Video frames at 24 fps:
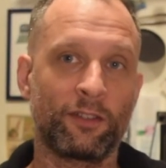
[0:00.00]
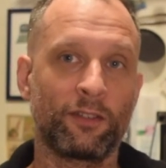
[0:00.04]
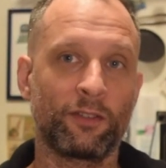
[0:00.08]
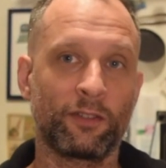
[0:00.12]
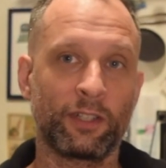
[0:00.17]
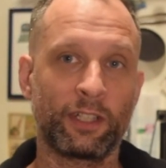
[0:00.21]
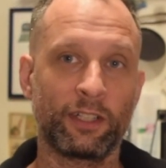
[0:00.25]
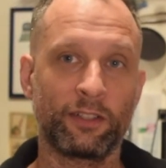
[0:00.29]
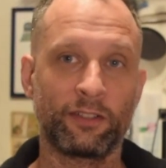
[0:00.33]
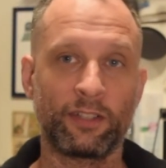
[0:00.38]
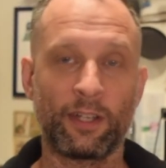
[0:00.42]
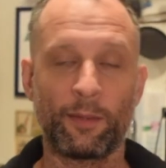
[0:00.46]
So
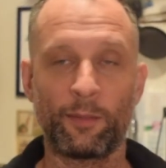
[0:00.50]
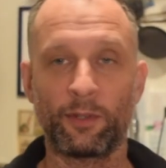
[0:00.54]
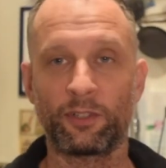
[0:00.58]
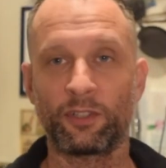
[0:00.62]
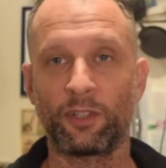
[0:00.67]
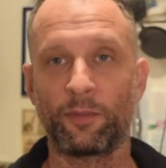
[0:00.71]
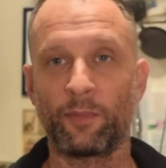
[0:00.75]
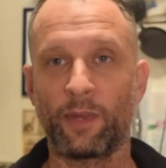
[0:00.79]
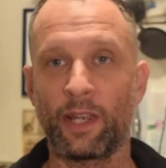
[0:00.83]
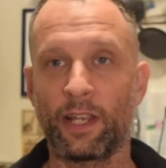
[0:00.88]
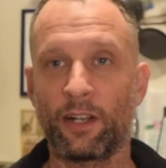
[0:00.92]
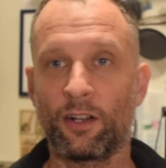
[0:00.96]
here's how
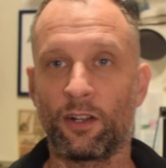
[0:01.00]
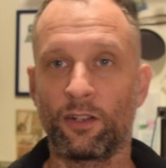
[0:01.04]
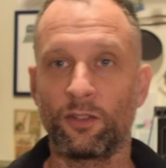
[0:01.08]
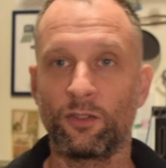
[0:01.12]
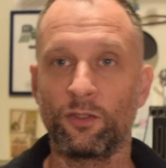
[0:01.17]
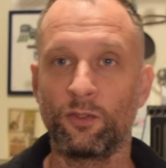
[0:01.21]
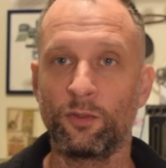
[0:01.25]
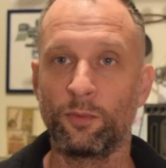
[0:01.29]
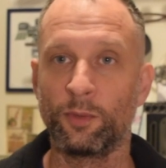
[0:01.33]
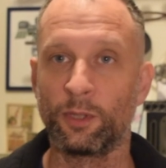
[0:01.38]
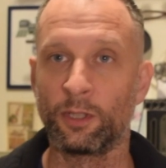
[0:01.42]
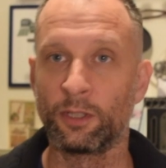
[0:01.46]
much I made on
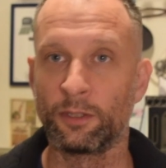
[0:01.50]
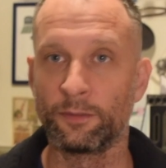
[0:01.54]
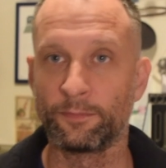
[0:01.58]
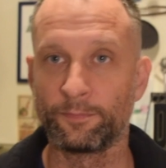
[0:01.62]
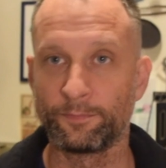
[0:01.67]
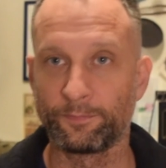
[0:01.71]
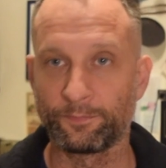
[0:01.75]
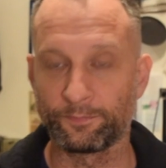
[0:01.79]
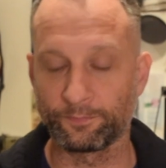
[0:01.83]
Uber.